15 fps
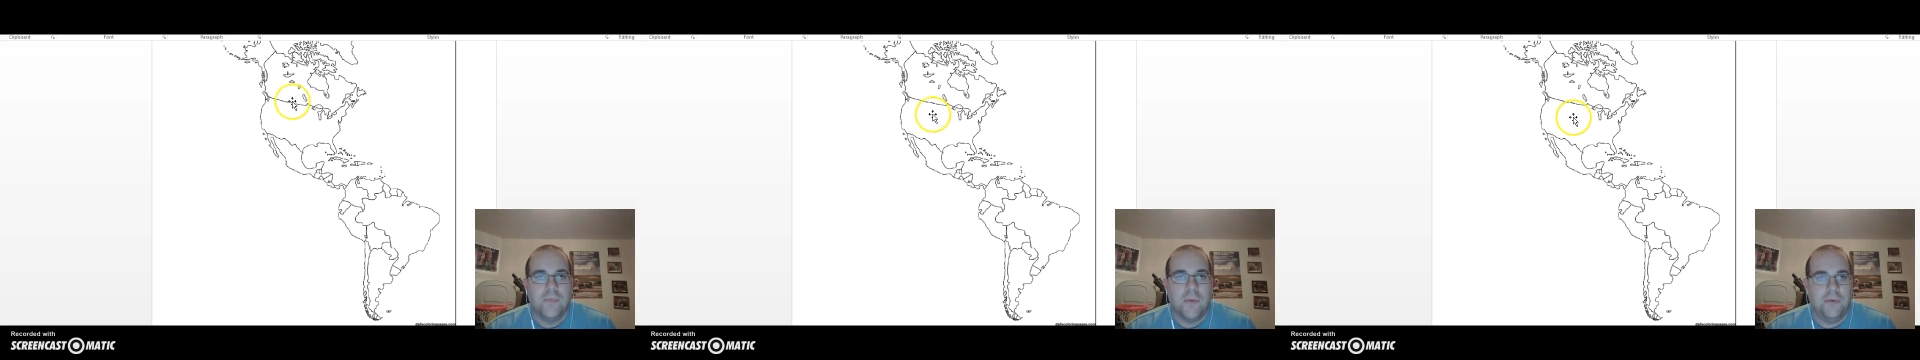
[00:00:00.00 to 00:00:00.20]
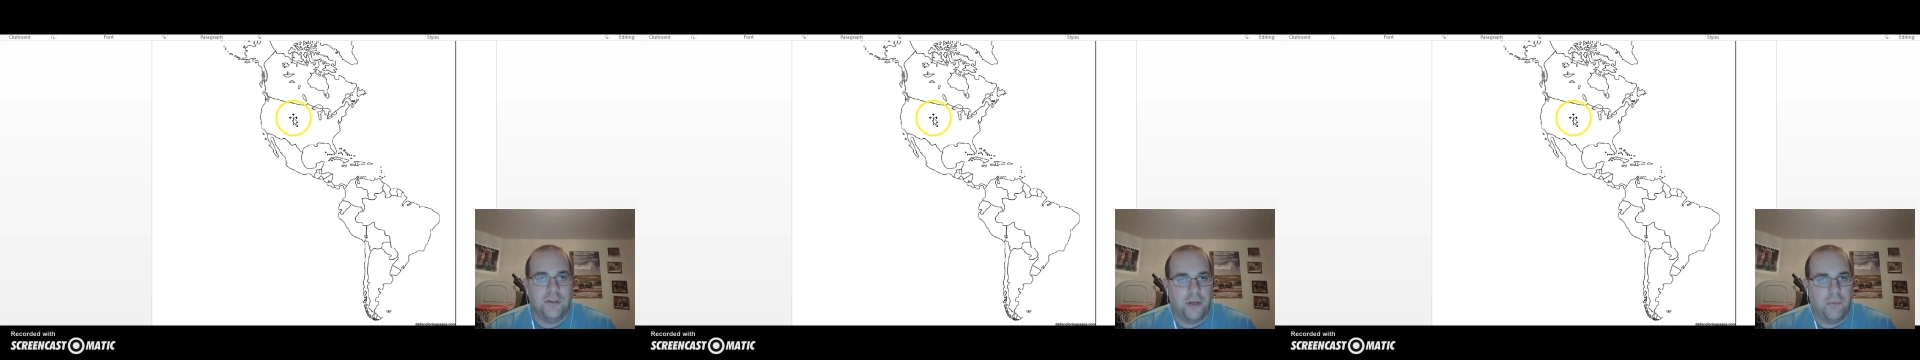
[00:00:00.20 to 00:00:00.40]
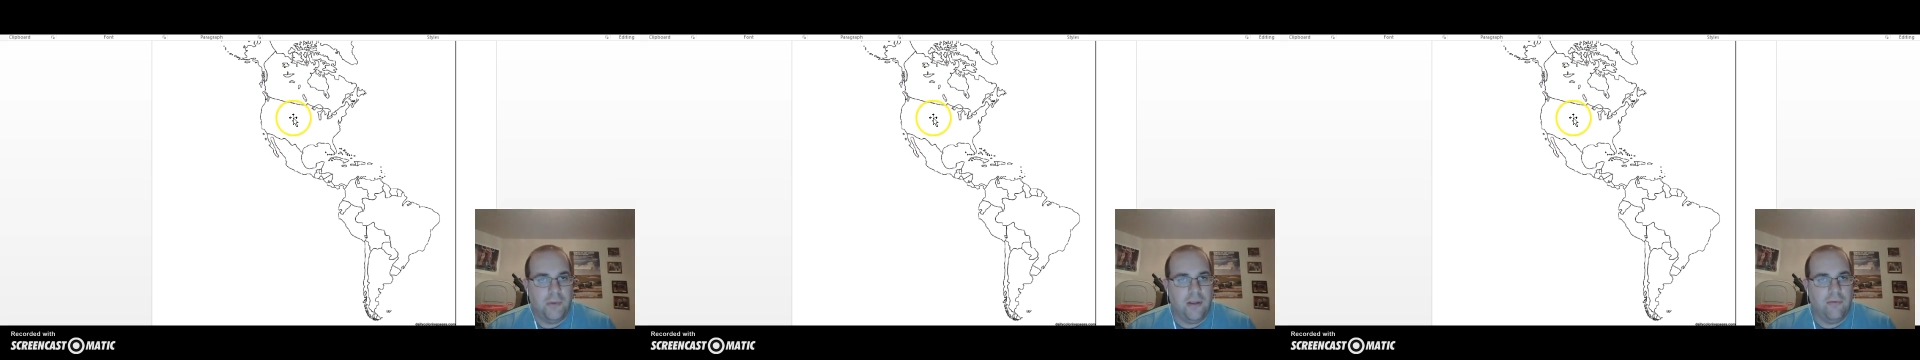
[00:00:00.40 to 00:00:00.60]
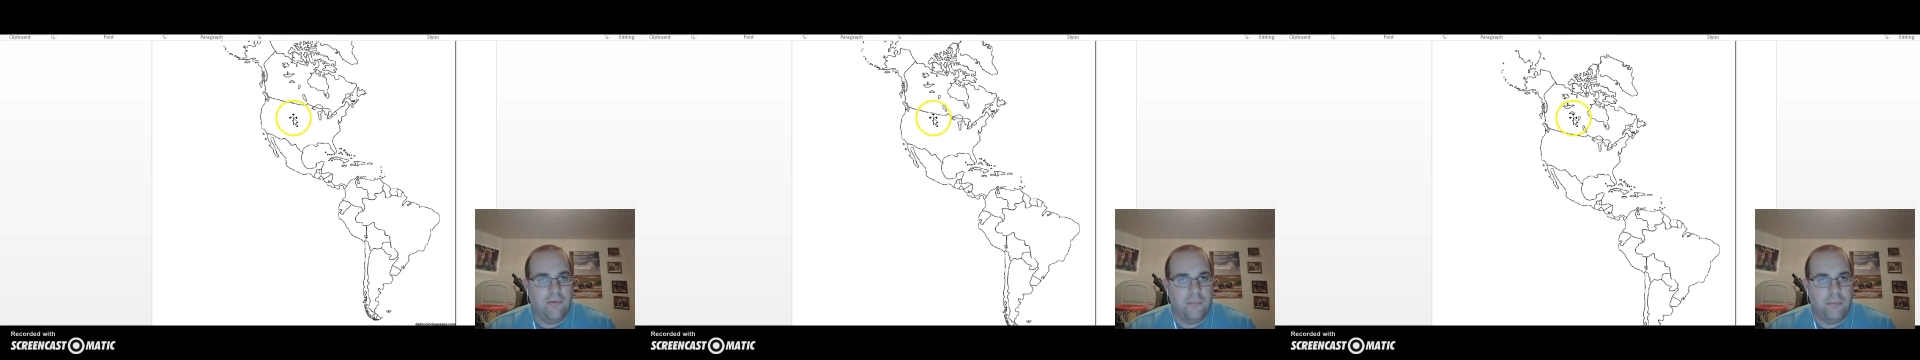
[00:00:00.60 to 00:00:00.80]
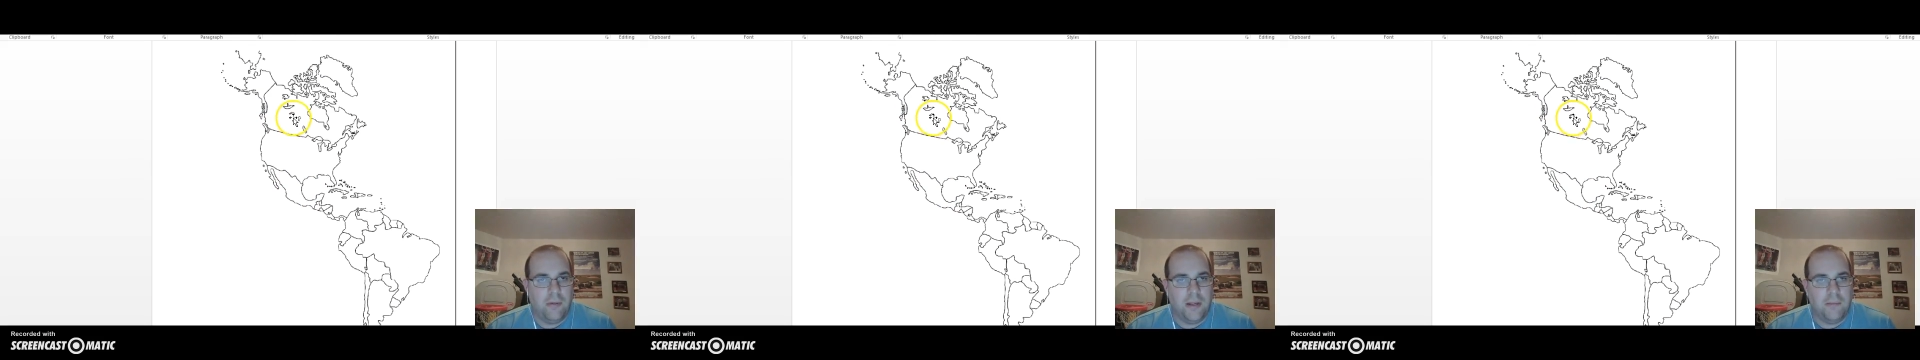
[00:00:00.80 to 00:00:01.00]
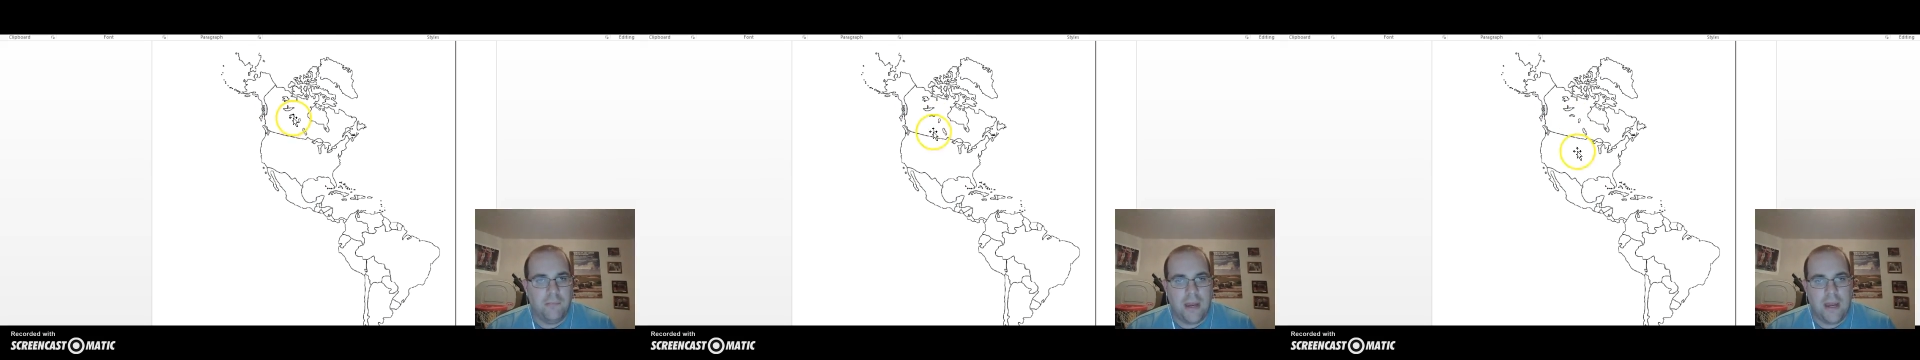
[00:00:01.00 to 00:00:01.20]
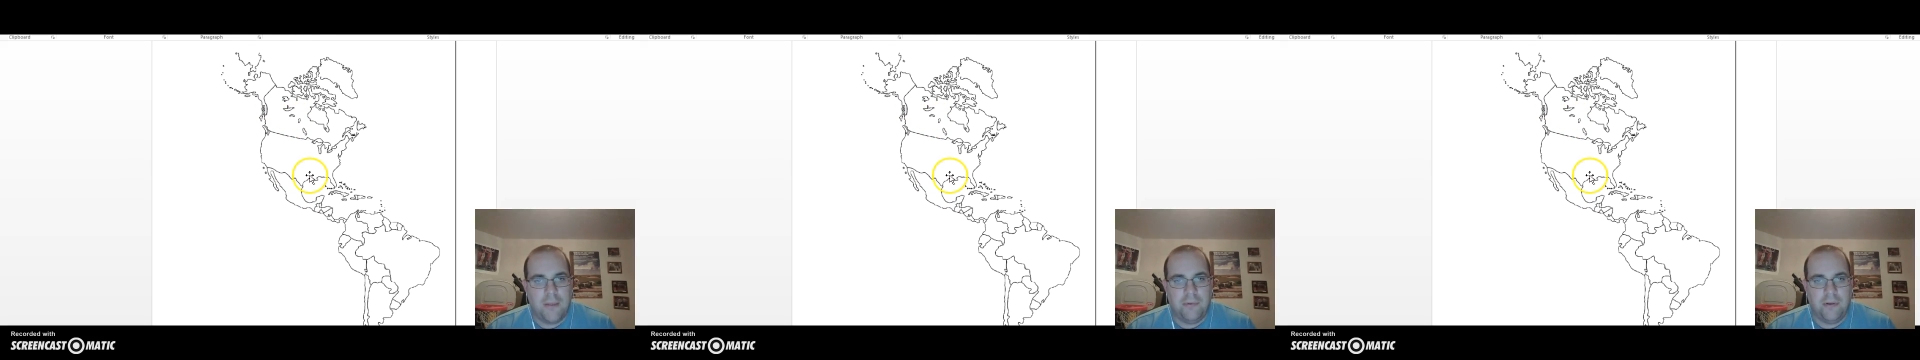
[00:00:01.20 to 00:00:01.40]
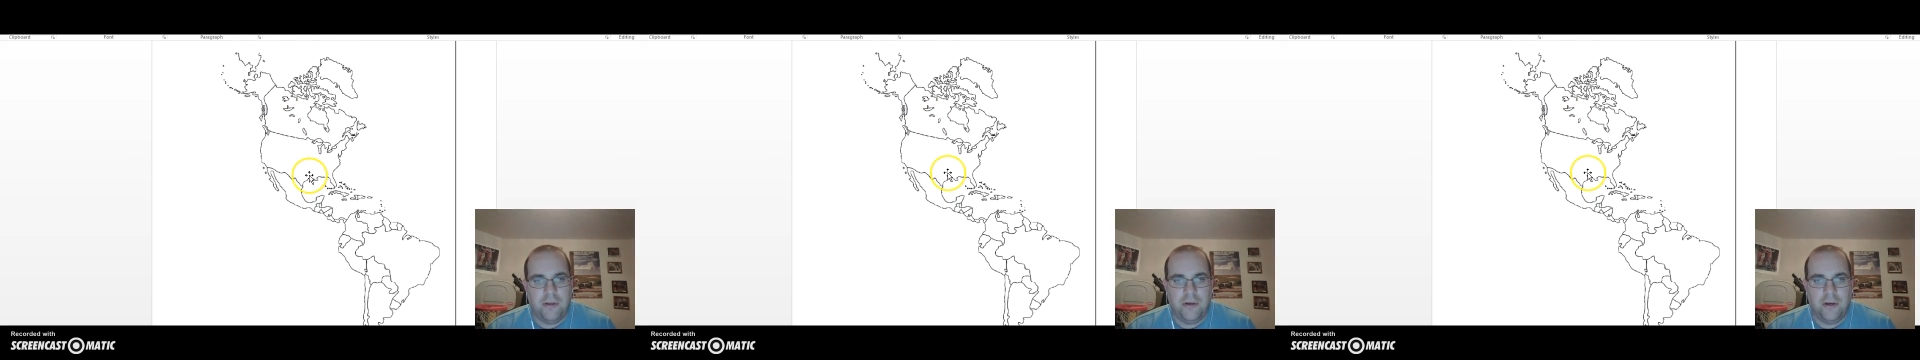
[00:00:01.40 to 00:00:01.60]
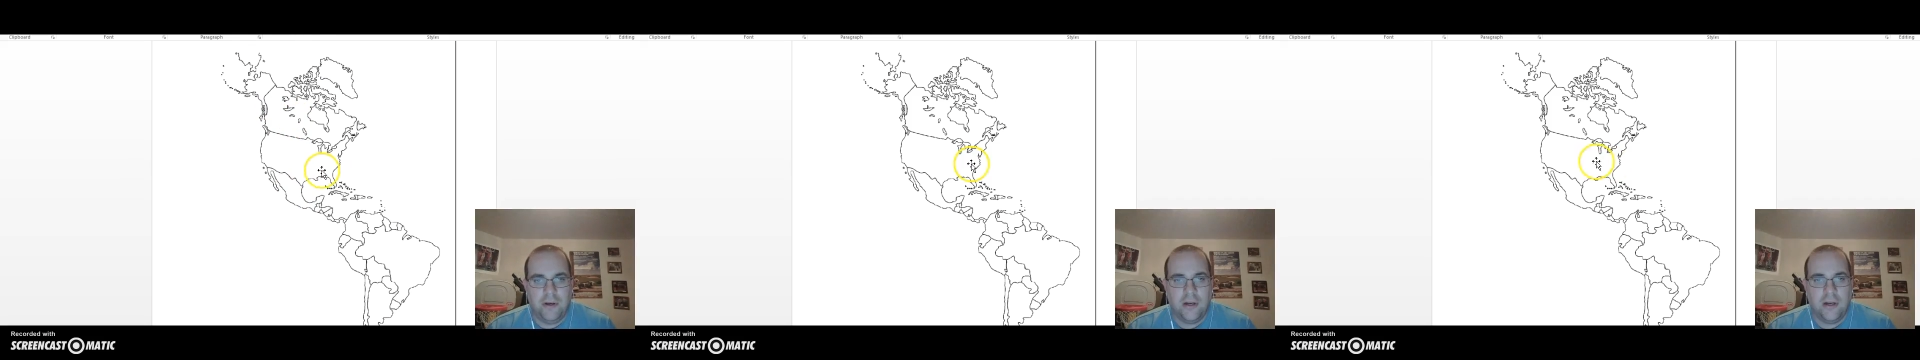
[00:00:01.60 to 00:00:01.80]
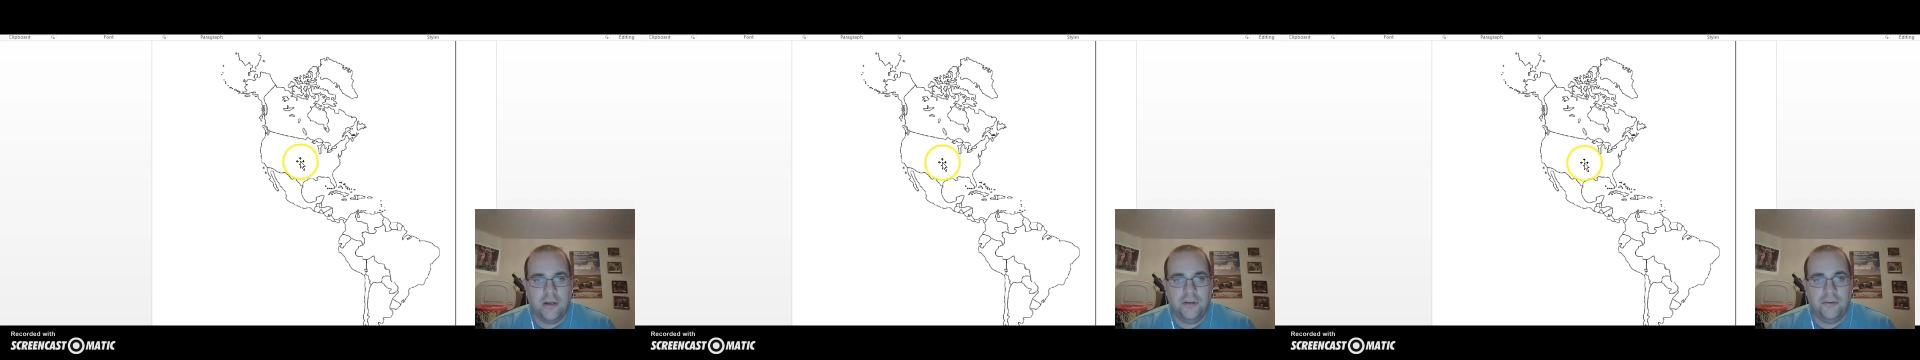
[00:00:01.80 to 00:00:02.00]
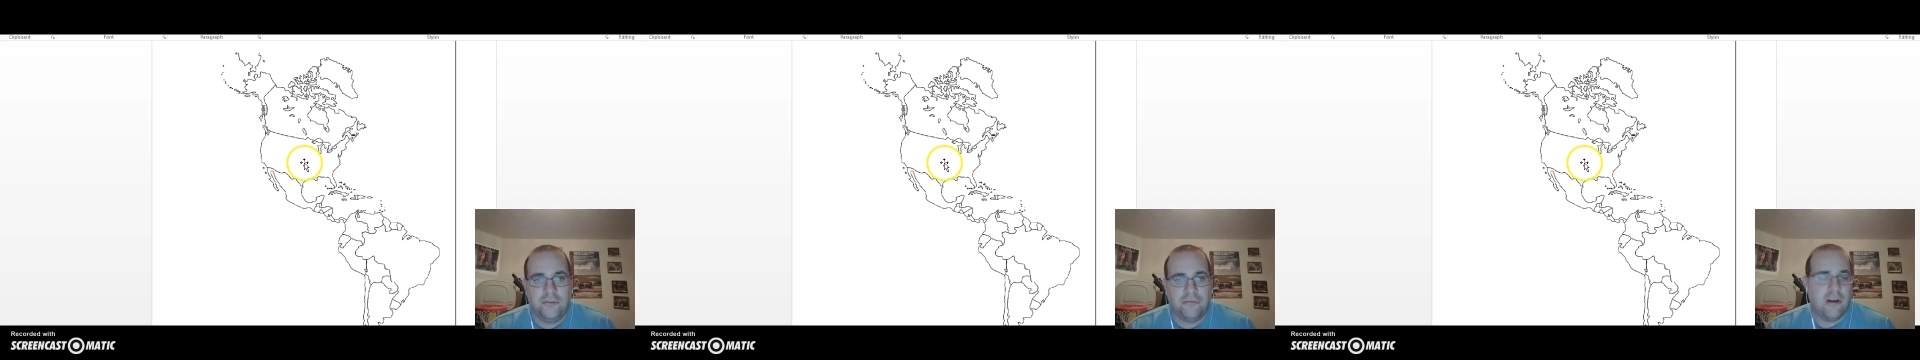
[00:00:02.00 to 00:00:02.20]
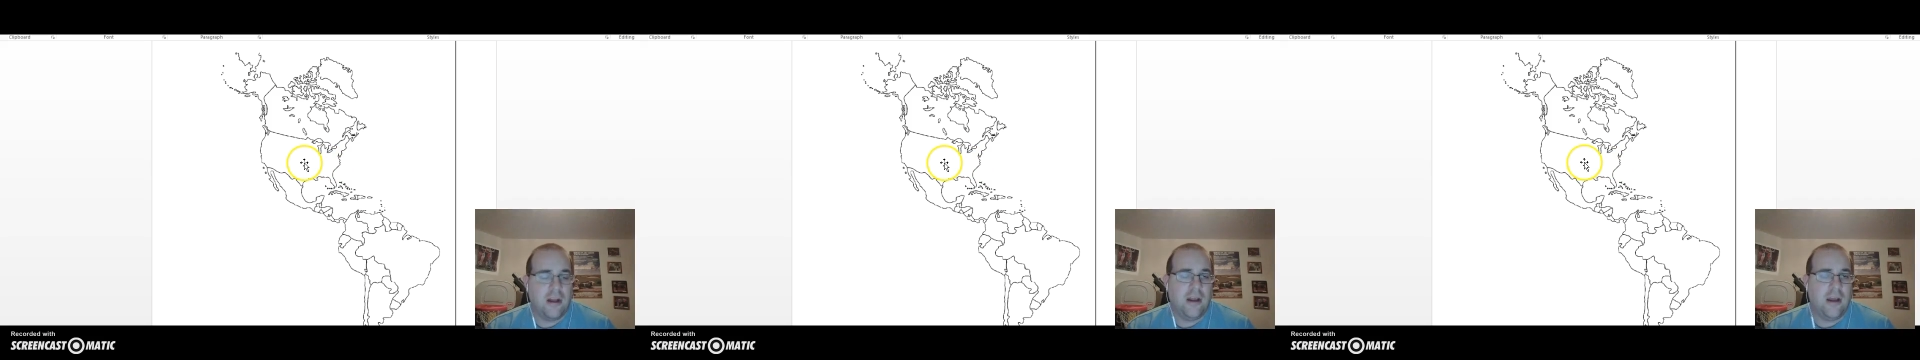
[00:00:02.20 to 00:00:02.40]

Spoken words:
But you're going to be given a blank map, and then you're going to just try